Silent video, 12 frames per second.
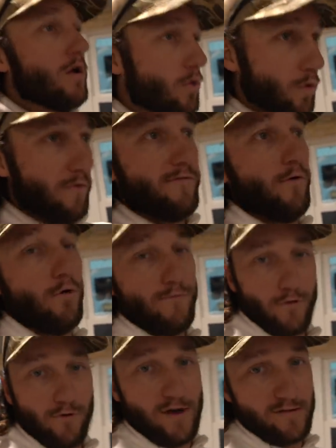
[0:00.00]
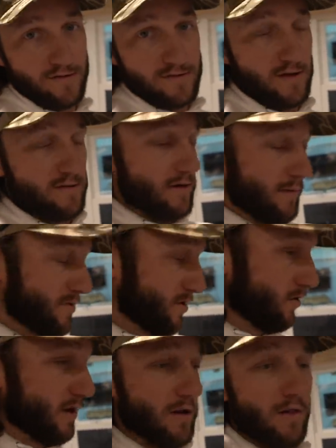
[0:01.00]
We're full for the rest of the season. I'm
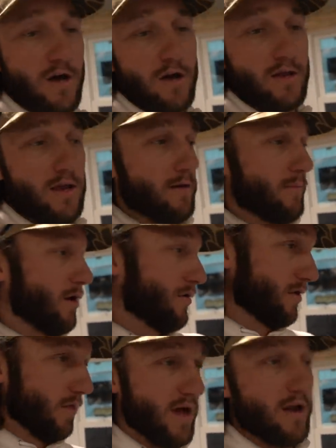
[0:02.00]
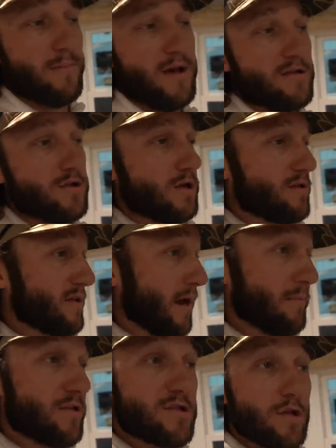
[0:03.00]
still getting a lot of emails, a lot of messages, and
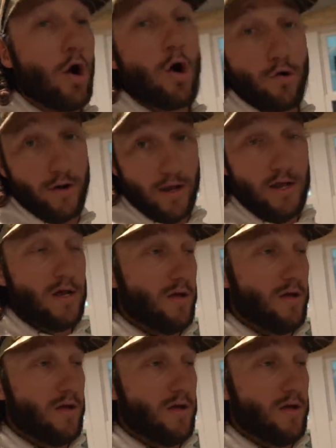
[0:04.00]
I'm sorry.